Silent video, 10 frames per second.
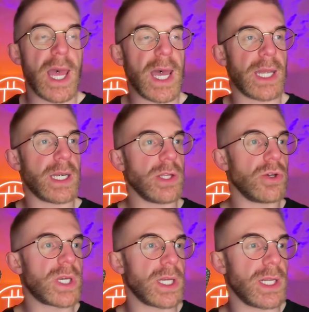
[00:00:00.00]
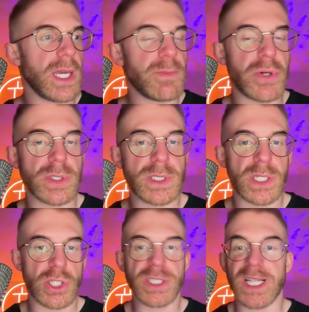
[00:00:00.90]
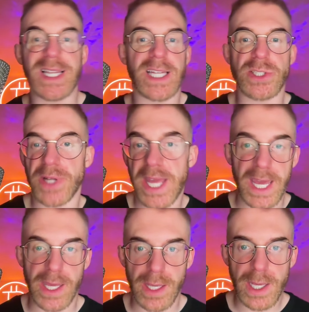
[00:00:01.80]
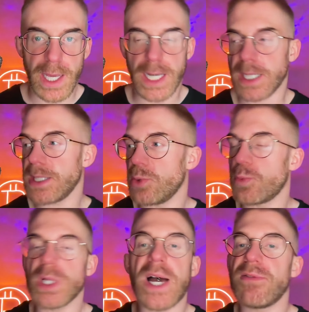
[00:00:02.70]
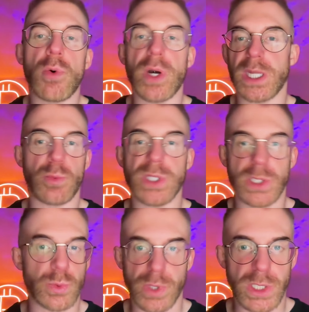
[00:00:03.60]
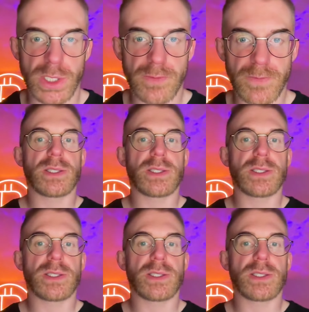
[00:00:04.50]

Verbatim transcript: And you can input just the letter A, and it, you will have no idea which is which.